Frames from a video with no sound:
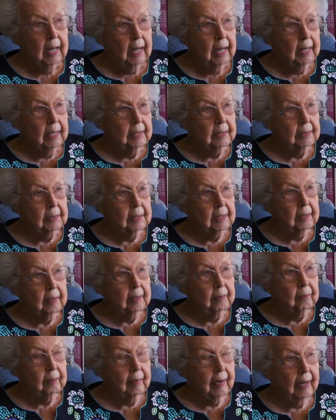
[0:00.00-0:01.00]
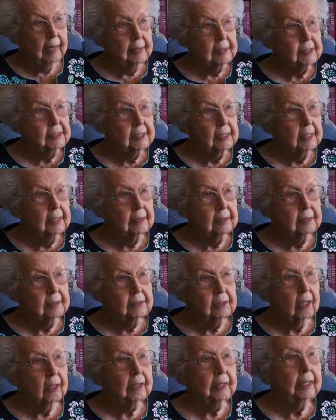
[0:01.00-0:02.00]
and by say,
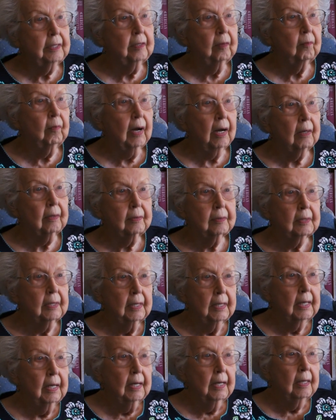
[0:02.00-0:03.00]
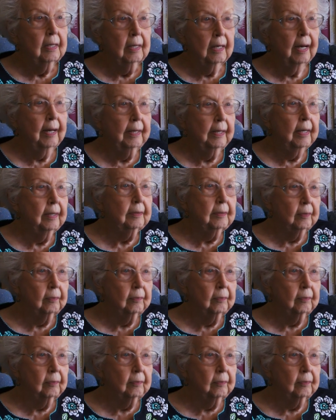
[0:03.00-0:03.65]
talking about, uh,